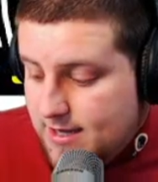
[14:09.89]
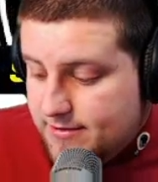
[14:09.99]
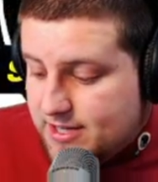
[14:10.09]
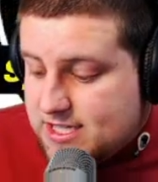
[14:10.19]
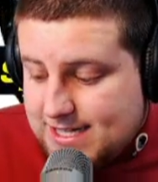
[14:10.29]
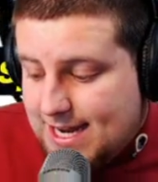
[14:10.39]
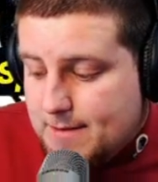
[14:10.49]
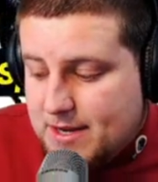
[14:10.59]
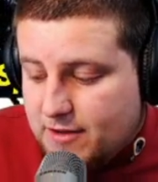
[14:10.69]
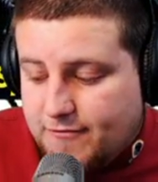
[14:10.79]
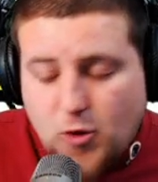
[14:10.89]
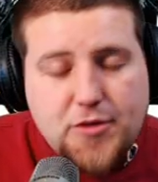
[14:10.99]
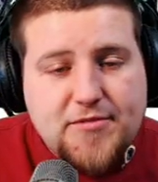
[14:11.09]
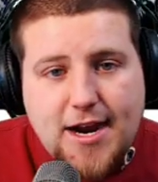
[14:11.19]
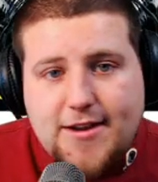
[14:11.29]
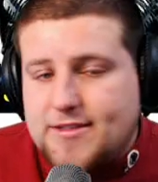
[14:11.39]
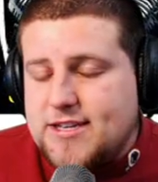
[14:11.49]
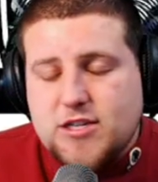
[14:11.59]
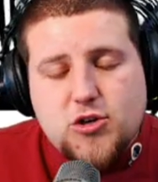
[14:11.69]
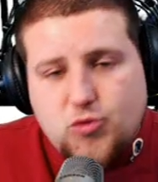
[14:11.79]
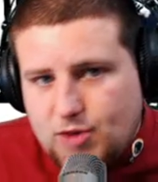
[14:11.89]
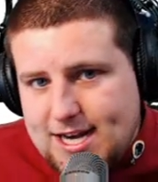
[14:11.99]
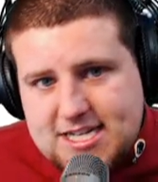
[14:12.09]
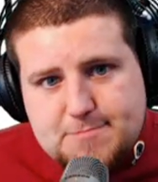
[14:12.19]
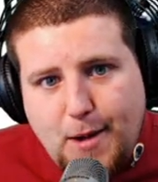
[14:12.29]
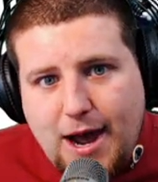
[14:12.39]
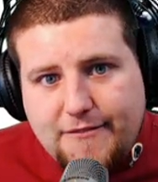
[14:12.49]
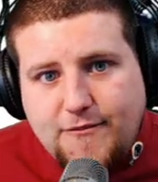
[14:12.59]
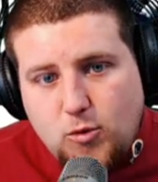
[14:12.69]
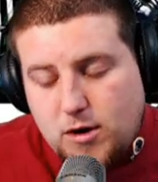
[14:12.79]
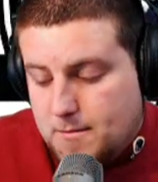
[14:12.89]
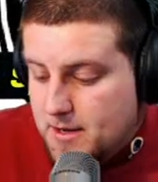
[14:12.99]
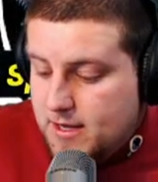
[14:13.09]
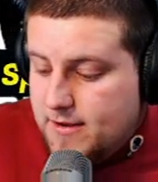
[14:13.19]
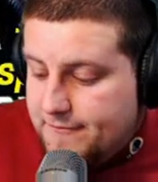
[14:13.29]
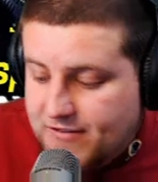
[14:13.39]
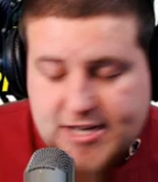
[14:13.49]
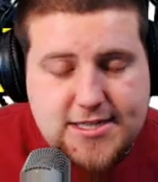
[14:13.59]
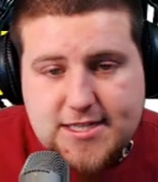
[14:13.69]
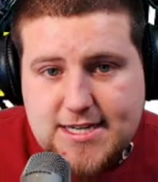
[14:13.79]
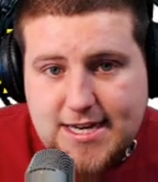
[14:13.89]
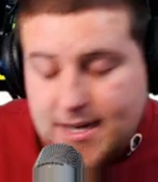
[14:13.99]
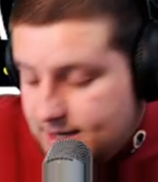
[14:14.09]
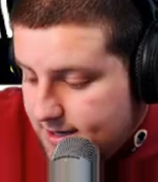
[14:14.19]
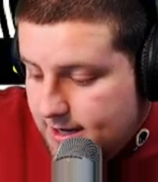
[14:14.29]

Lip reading: This him in the fourth round, I think, is a great spot for him. Fixes a need.